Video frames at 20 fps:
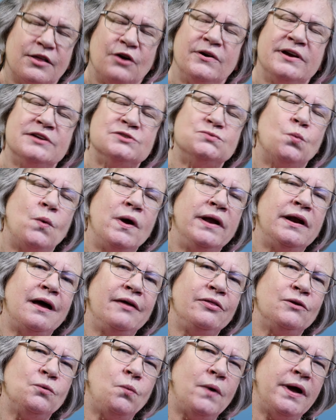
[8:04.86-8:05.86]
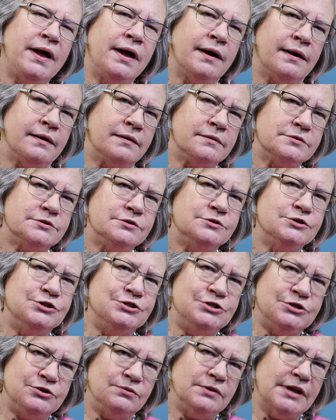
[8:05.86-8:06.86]
There is one other way
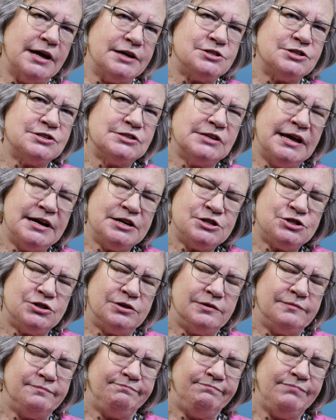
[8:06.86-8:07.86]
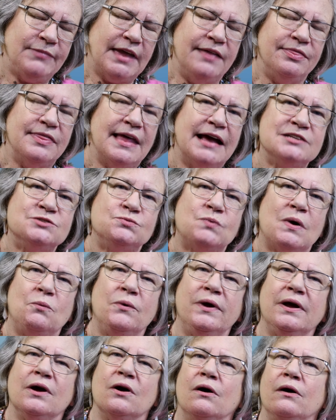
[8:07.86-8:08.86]
to do legislation, and that's what
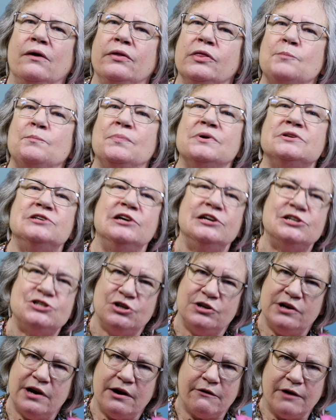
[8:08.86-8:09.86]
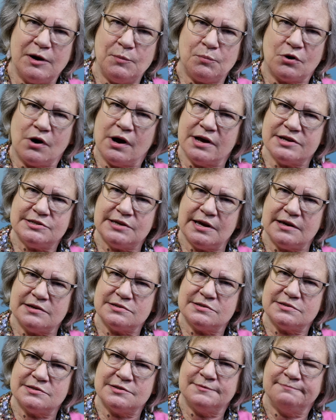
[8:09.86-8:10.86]
we call the petitionary
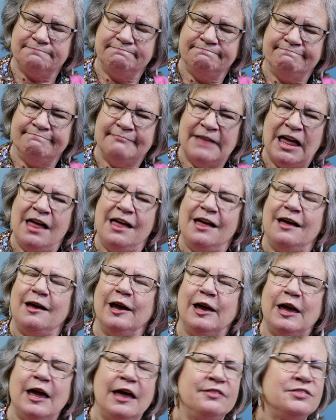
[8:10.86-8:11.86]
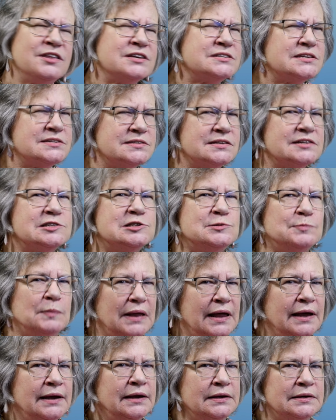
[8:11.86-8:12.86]
process. Again, this is
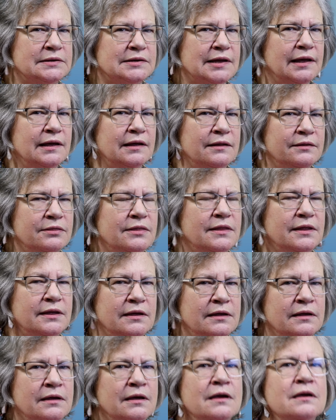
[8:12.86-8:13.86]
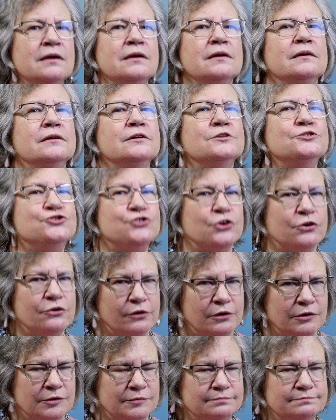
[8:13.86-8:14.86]
explained in the
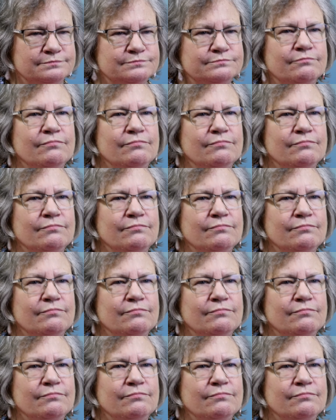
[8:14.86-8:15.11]
journal.